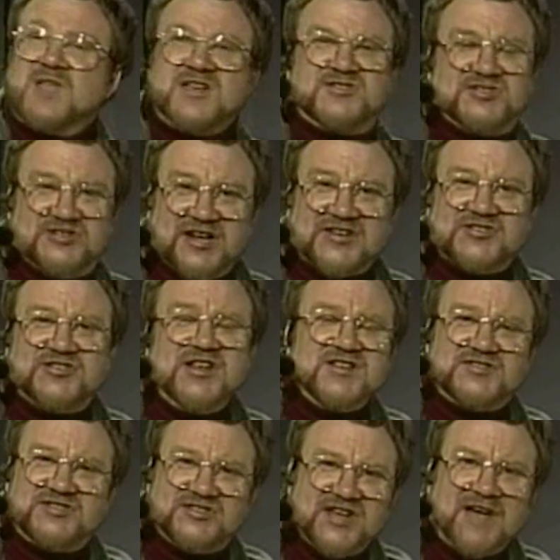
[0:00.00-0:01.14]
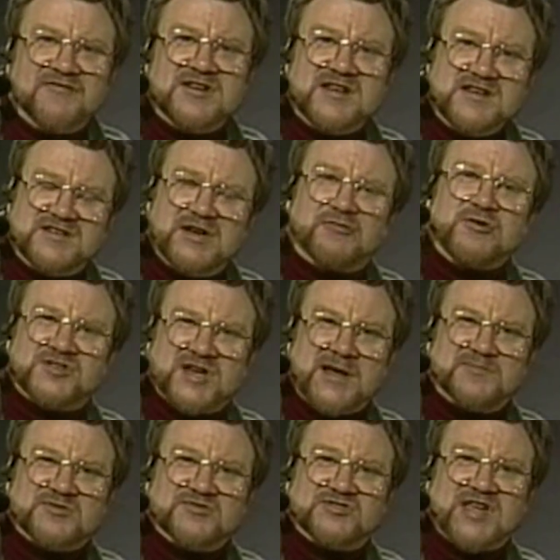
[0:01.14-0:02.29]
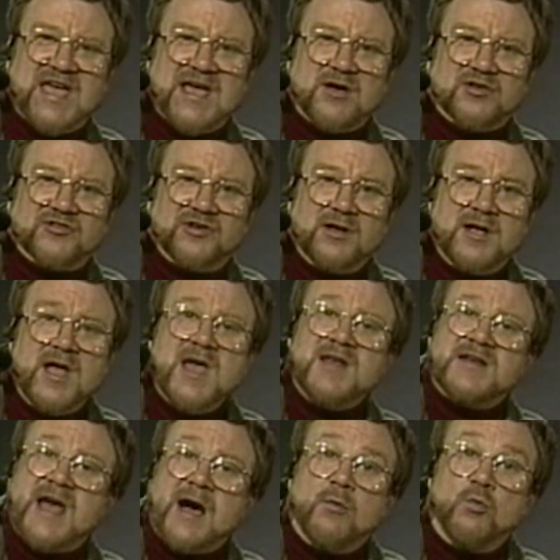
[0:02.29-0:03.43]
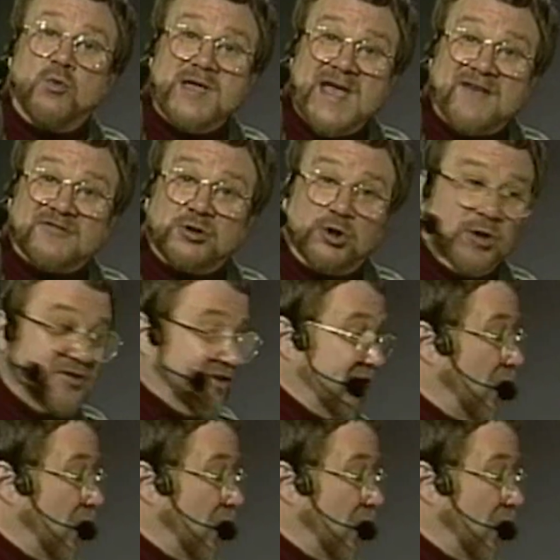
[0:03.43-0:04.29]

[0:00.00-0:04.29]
60 to 70 different types of scales. Now, we haven't looked at